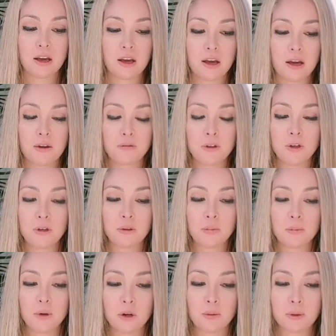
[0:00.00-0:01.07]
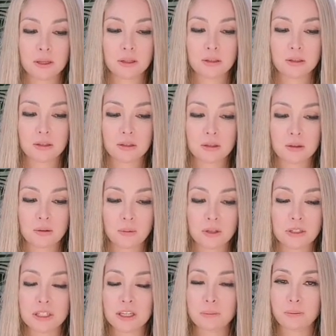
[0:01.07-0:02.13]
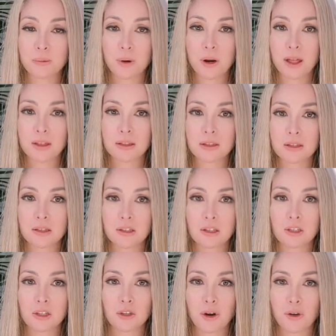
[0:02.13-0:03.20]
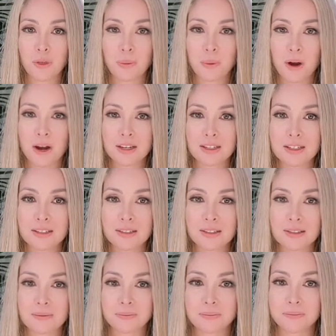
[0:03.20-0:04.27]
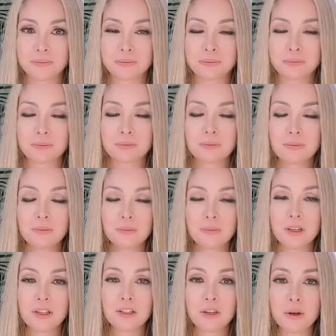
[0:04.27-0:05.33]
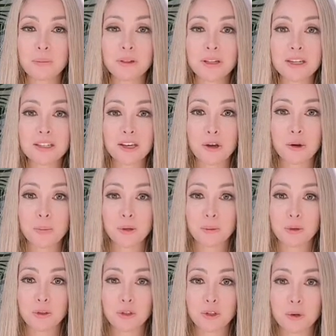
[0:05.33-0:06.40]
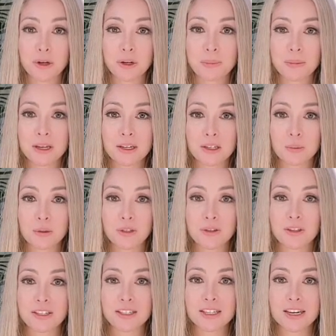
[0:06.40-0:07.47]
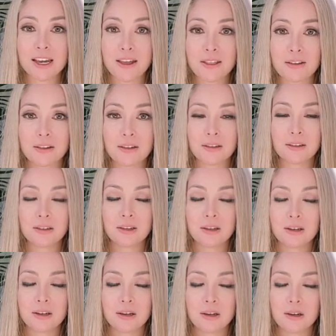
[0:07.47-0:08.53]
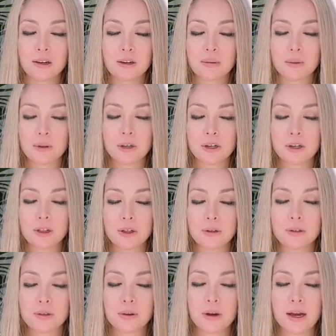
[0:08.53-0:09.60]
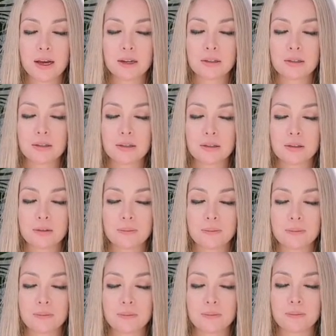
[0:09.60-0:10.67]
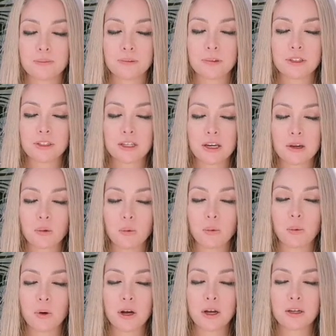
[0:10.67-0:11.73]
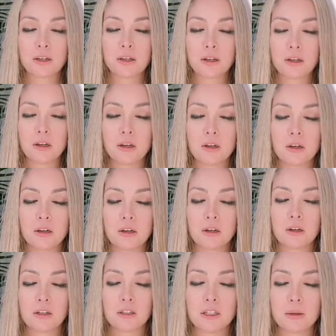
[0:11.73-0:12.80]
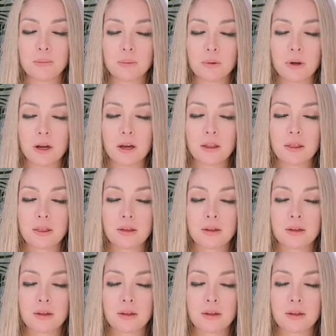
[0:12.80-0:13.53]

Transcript: a few moments with deep breaths to start the practice. So please, I hope you will join me as we do this together. We're going to close our eyes. We're going to take one deep breath.